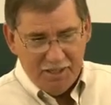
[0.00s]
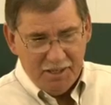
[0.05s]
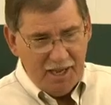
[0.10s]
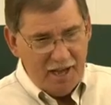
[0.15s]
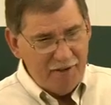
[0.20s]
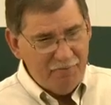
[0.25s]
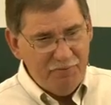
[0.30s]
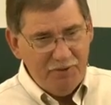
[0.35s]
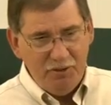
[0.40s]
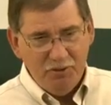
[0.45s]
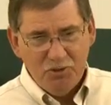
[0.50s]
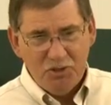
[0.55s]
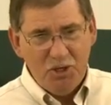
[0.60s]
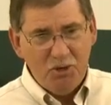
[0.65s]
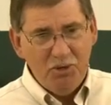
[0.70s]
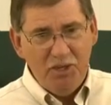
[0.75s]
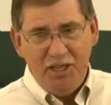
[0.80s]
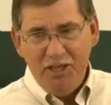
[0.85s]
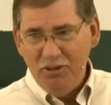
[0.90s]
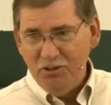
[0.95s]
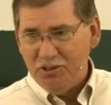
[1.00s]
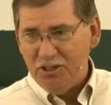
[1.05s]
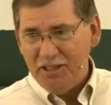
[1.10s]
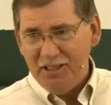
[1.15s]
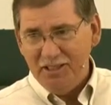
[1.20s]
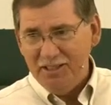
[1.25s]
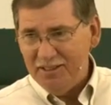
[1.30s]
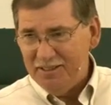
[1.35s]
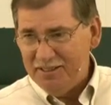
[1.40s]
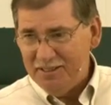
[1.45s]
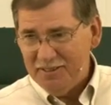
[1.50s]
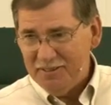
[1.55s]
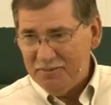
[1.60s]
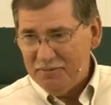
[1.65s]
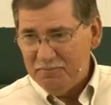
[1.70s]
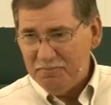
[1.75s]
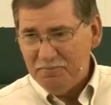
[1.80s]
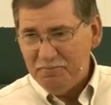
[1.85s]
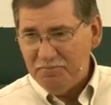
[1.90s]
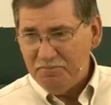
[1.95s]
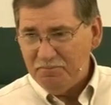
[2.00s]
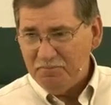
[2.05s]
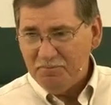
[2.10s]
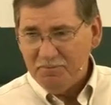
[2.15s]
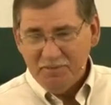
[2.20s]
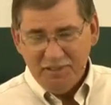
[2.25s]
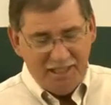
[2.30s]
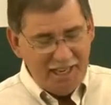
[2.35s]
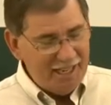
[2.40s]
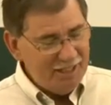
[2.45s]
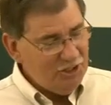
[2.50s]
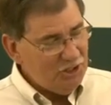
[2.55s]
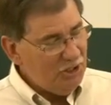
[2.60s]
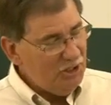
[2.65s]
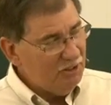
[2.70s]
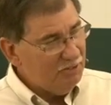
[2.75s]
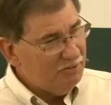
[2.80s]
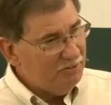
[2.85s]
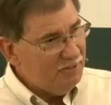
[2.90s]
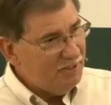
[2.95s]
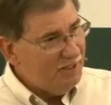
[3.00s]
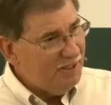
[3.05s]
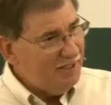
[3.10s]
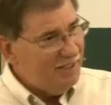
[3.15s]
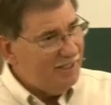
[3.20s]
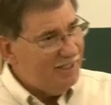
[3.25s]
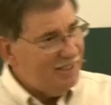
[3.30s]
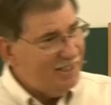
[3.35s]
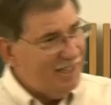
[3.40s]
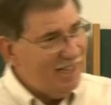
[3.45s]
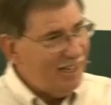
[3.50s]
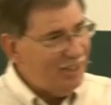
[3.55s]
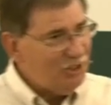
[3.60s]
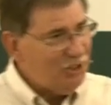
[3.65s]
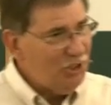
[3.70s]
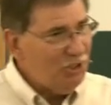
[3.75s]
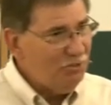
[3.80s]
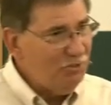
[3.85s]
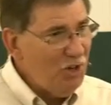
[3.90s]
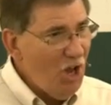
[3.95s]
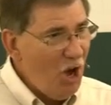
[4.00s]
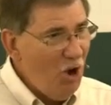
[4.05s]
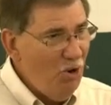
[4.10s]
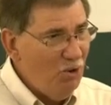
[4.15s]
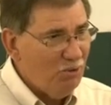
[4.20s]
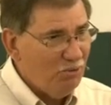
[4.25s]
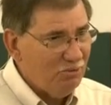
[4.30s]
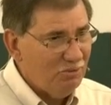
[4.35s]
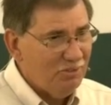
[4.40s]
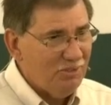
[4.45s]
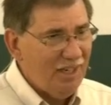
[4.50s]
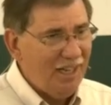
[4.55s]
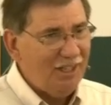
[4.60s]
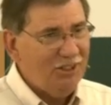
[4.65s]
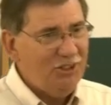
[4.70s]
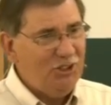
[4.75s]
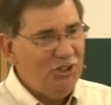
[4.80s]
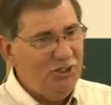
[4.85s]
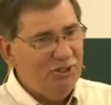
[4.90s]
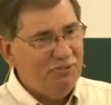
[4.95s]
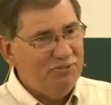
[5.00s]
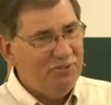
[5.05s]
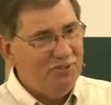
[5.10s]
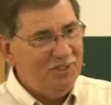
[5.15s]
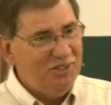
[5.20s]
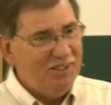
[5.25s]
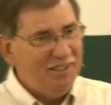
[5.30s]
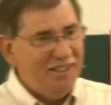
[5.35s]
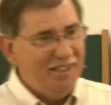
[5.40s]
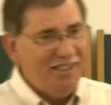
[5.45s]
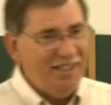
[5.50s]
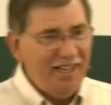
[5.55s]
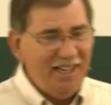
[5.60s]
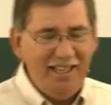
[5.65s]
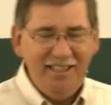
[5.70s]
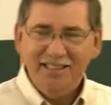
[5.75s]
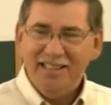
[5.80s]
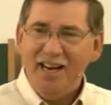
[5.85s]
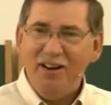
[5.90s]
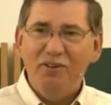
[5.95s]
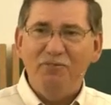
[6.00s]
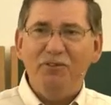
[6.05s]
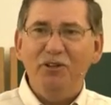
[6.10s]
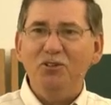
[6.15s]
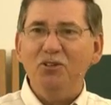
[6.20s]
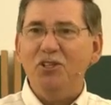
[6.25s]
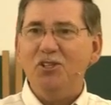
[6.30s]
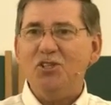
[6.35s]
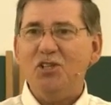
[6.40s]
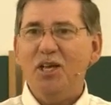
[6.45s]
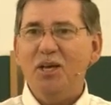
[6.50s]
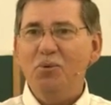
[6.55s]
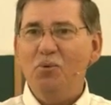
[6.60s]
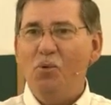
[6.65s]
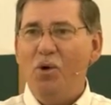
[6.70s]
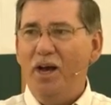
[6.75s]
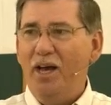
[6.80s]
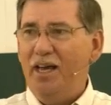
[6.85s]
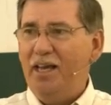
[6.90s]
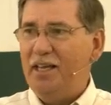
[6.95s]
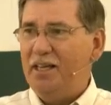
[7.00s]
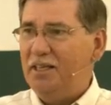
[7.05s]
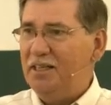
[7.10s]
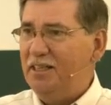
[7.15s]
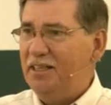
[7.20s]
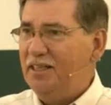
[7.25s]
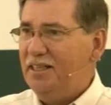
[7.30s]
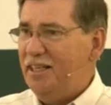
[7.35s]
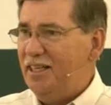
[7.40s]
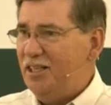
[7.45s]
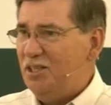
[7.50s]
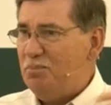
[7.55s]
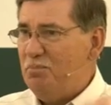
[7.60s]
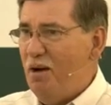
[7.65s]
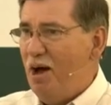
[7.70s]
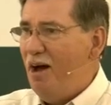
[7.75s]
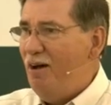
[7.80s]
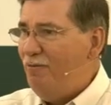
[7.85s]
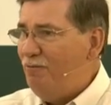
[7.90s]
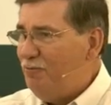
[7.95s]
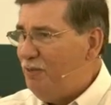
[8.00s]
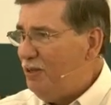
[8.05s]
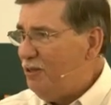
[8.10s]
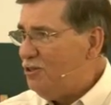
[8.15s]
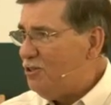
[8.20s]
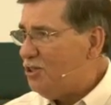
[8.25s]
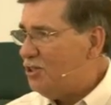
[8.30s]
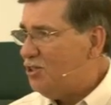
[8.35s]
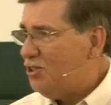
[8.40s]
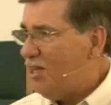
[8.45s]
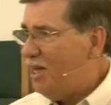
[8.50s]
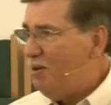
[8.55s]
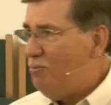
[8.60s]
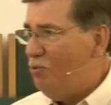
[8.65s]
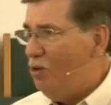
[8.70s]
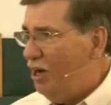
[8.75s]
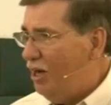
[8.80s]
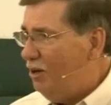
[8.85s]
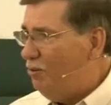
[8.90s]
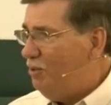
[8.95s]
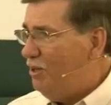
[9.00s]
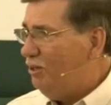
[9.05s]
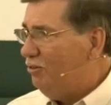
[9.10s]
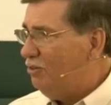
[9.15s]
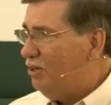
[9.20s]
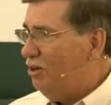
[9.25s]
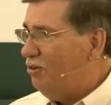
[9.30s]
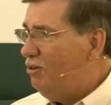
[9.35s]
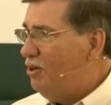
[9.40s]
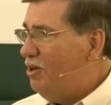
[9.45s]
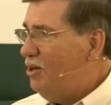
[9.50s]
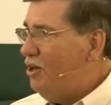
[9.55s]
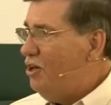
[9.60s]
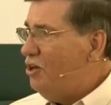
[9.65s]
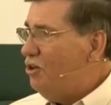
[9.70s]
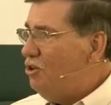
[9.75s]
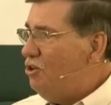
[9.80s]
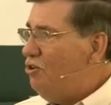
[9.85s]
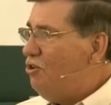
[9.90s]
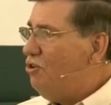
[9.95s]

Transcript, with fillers: I feel so guilty. I should have, I should have known. I should have. And he said, I feel the same way. His mom feels the same way. We don't know. You